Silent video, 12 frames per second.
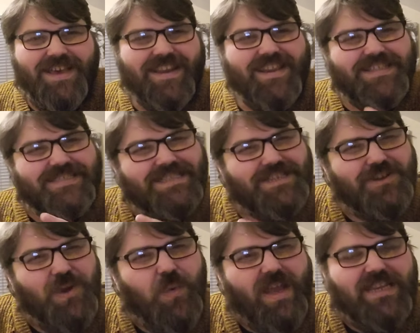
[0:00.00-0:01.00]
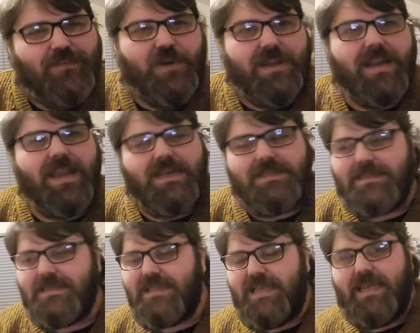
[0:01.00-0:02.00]
I'd like to see, you know, a wedding one. I'd like
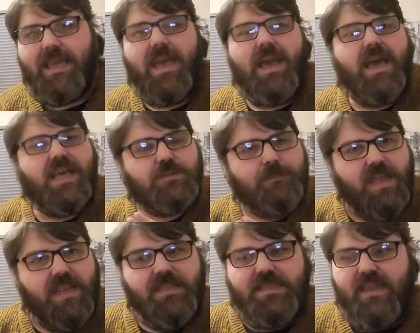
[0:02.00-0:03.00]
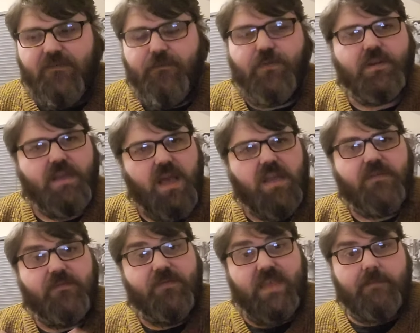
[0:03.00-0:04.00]
to see as many different kind
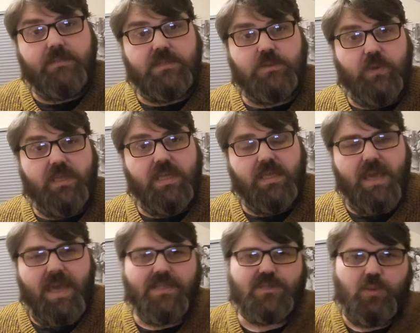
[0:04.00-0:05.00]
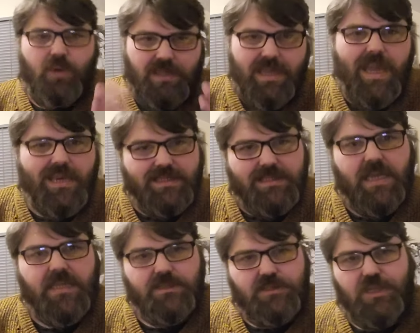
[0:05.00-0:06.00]
of themes as we can get. So when you're getting a
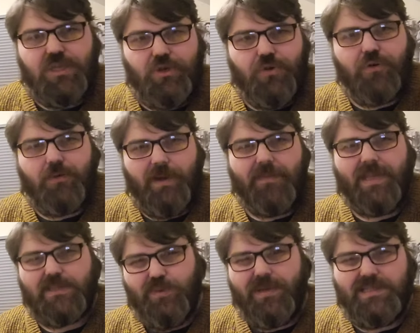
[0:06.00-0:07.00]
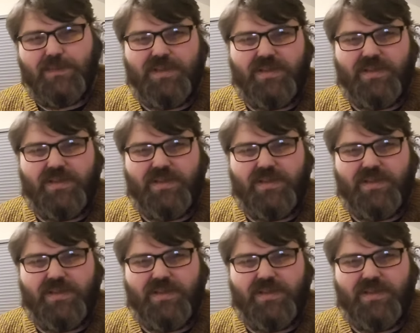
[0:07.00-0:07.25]
second Sakura one, that's one, it's